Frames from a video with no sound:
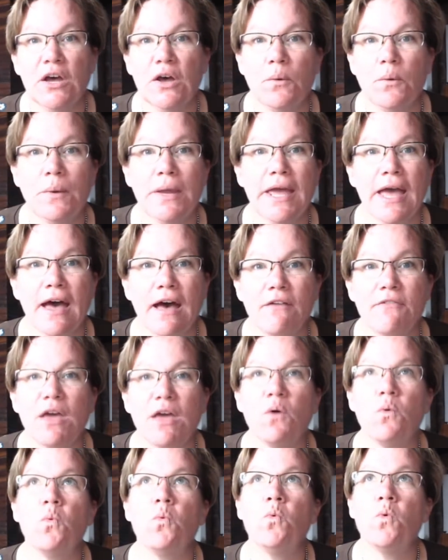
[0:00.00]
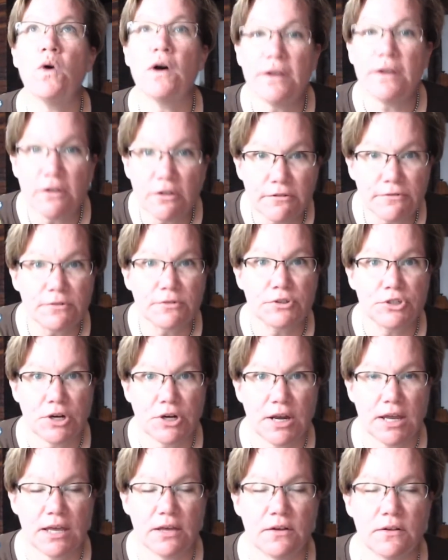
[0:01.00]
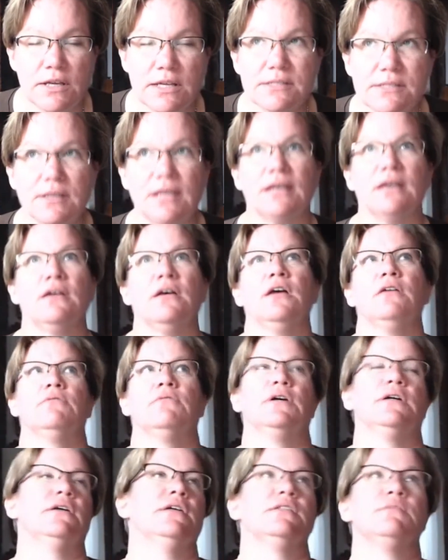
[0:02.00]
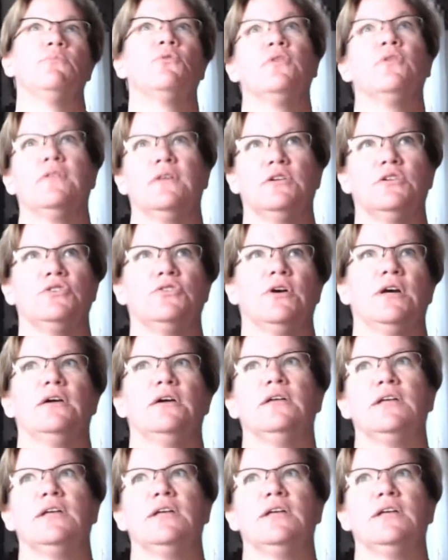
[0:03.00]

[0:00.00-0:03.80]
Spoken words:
We have a wonderful trail. It's more than a trail.